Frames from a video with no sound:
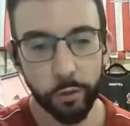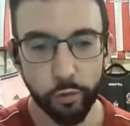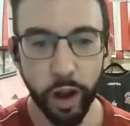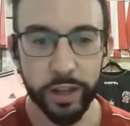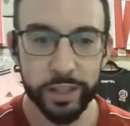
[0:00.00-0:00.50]

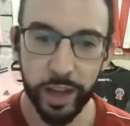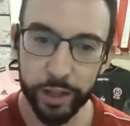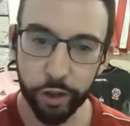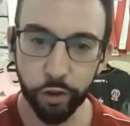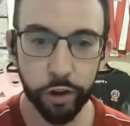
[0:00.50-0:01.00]
Right
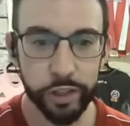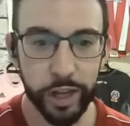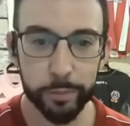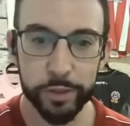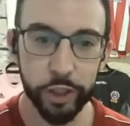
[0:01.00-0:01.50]
side cross,
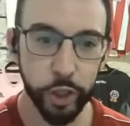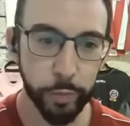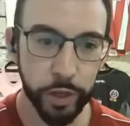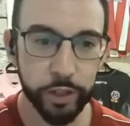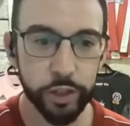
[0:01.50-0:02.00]
Captain
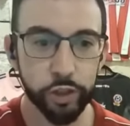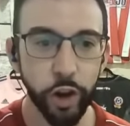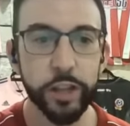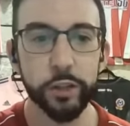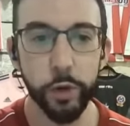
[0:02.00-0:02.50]
Trippier,
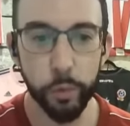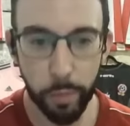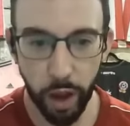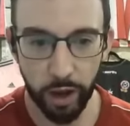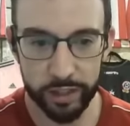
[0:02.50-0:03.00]
straight to an
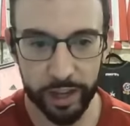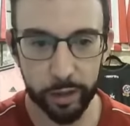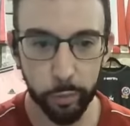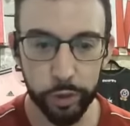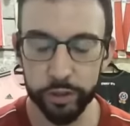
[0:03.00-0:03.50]
unmarked
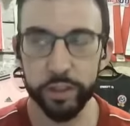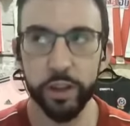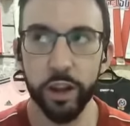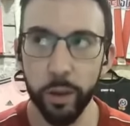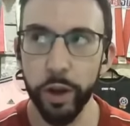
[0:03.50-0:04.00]
Callum Wilson. It's
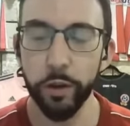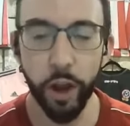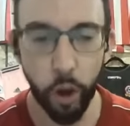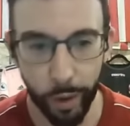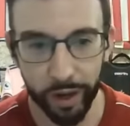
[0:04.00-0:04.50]
not like we don't
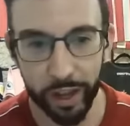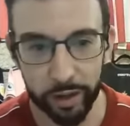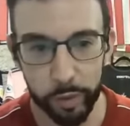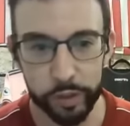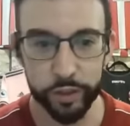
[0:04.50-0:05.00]
know about
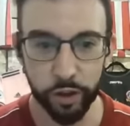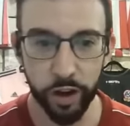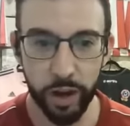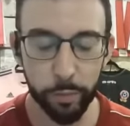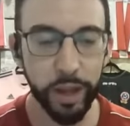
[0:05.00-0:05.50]
Callum Wilson, all
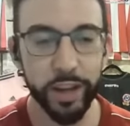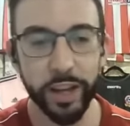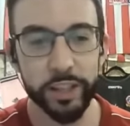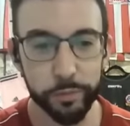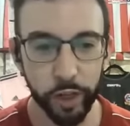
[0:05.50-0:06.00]
right? We played
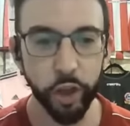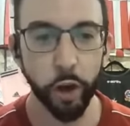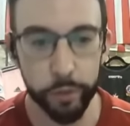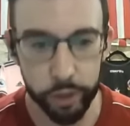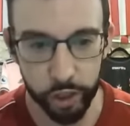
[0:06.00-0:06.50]
against him for
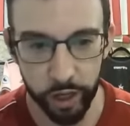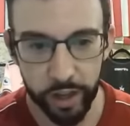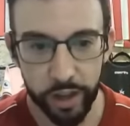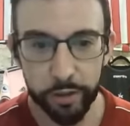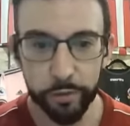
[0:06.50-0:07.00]
Coventry,
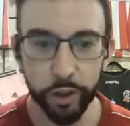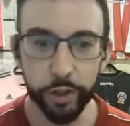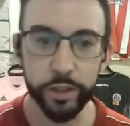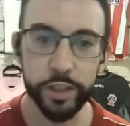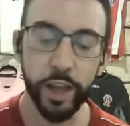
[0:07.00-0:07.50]
for
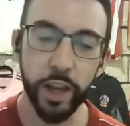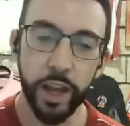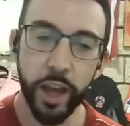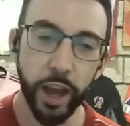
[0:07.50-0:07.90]
goodness sake.